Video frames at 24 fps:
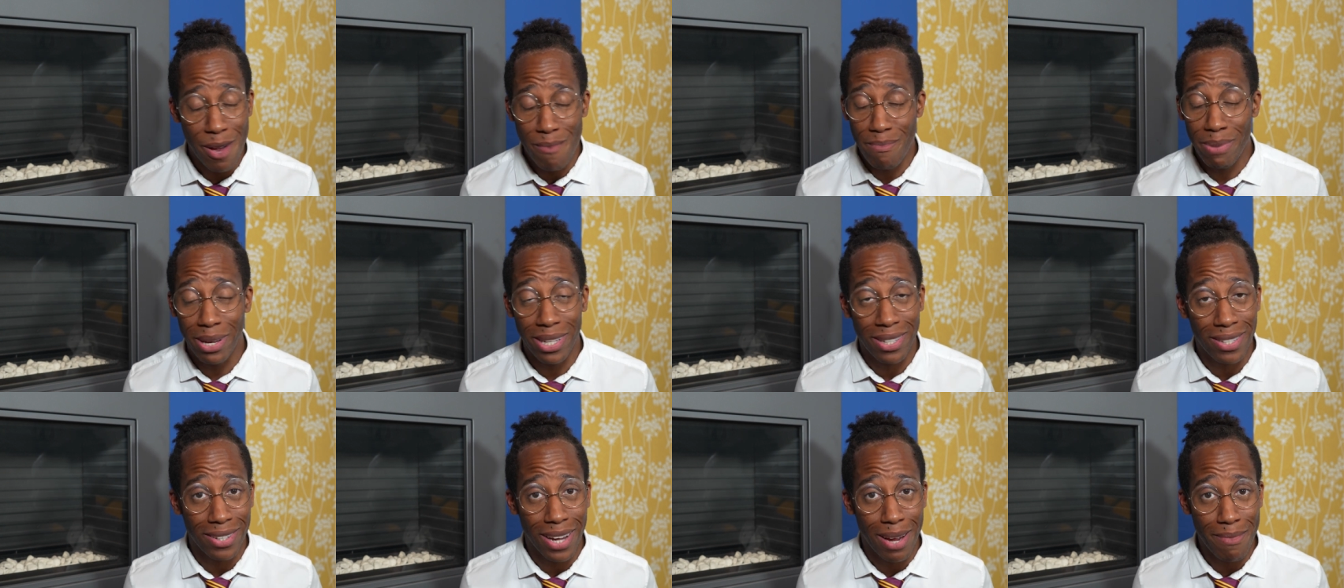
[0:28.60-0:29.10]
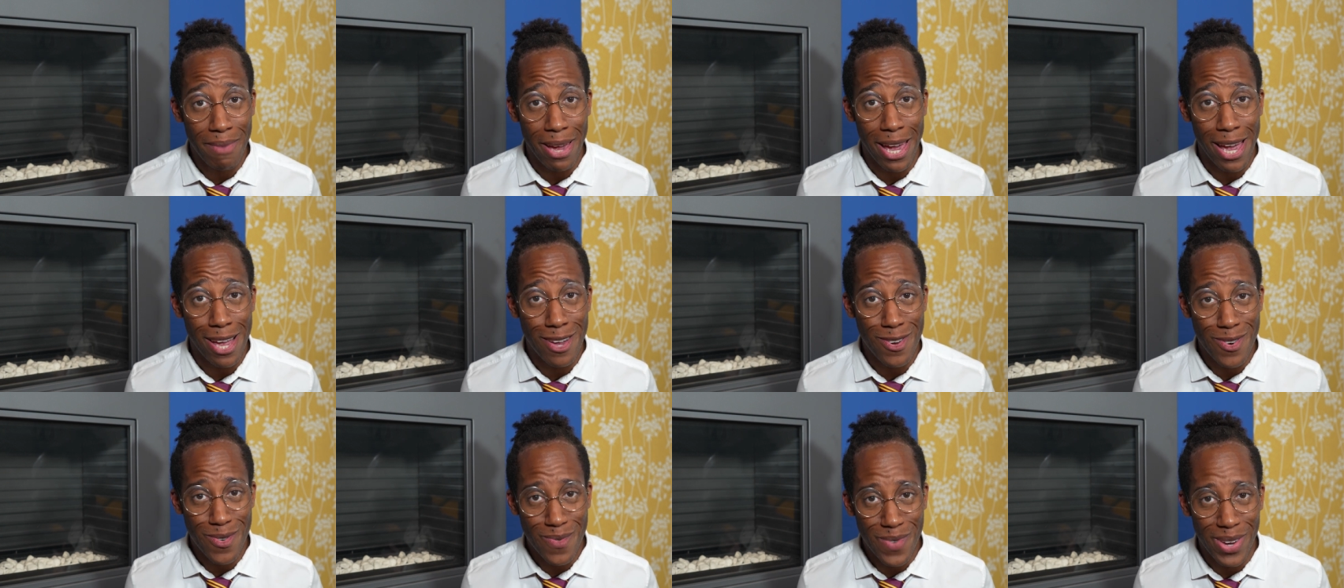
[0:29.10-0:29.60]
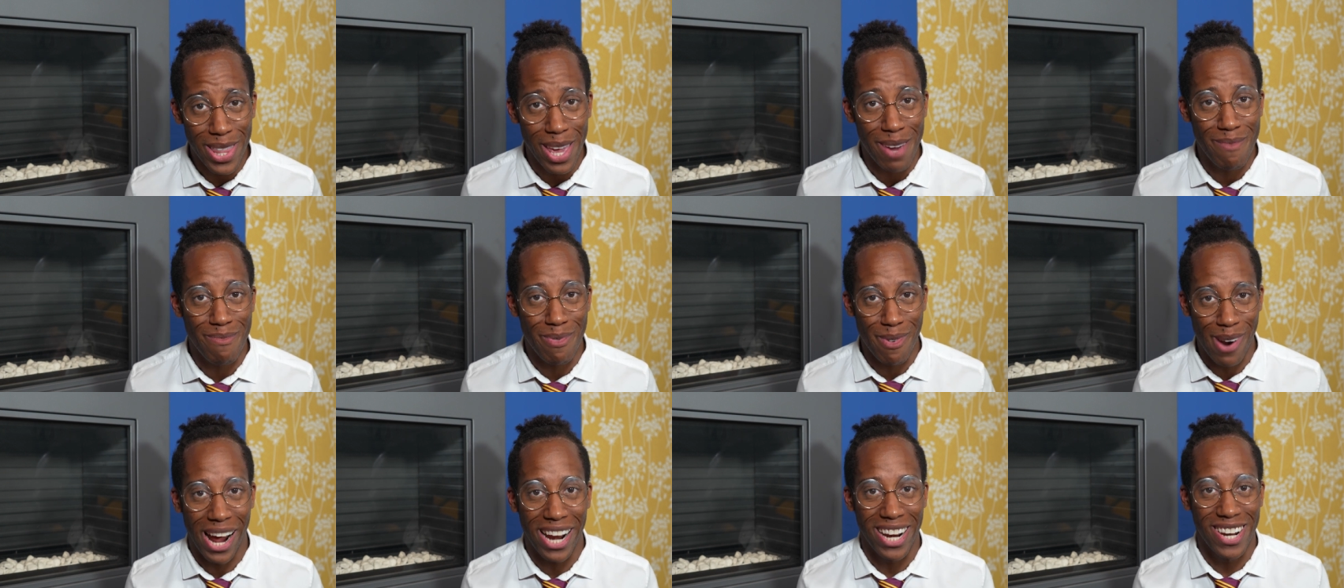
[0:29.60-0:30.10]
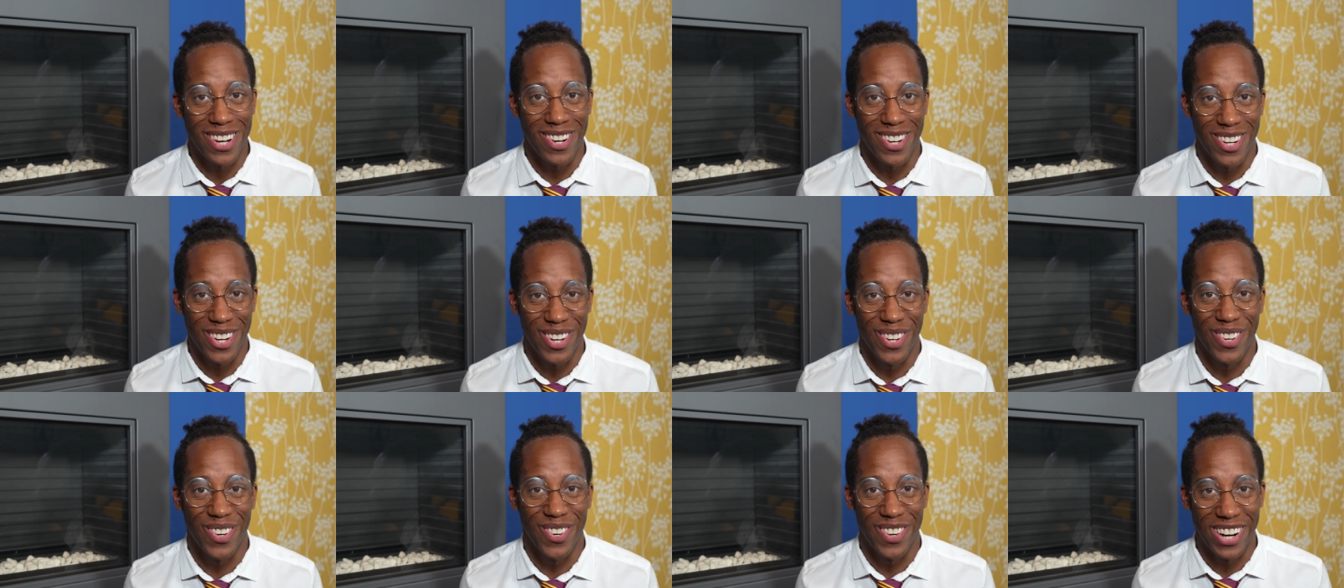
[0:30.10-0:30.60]
but I'm here with a brand
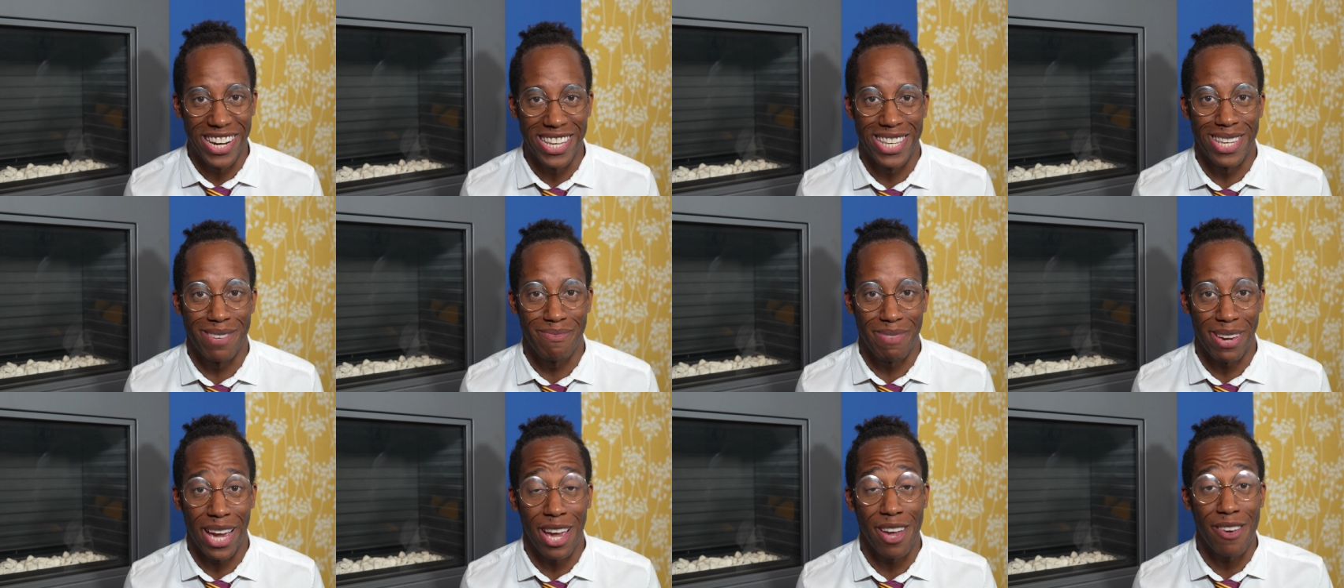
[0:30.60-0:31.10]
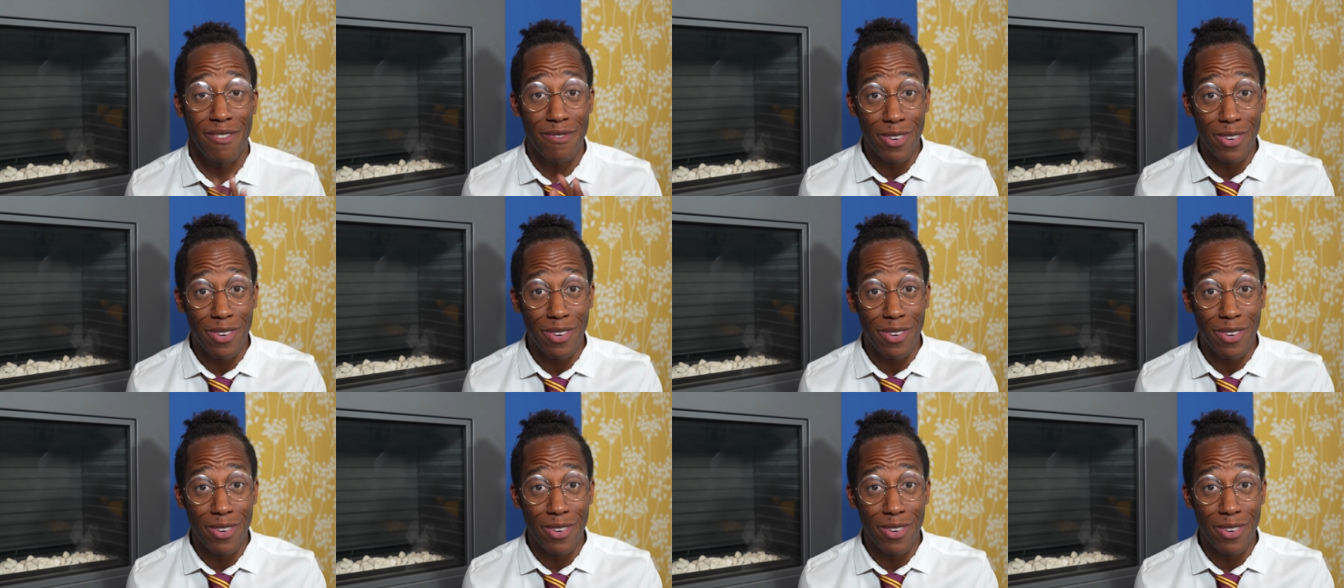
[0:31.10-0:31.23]
new recipe.